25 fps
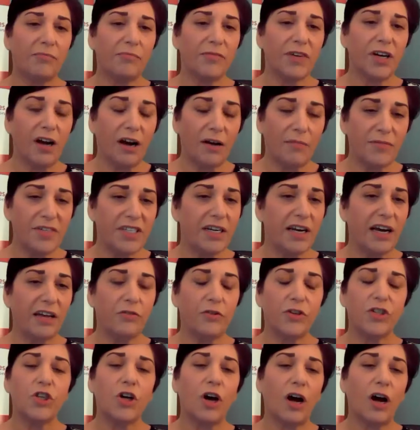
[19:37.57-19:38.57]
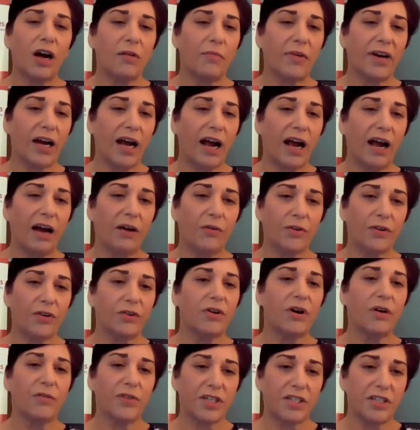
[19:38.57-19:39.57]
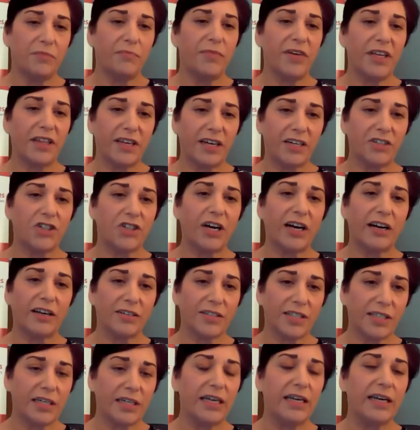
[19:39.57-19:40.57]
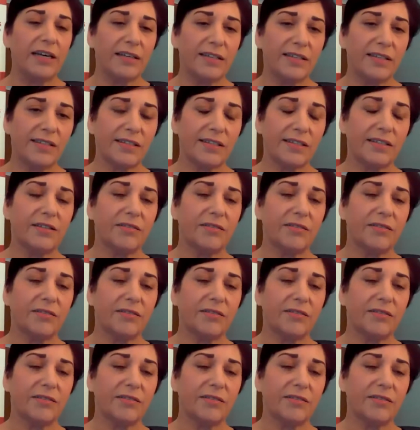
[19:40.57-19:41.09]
come together and talk about how they're going to meet that child's needs.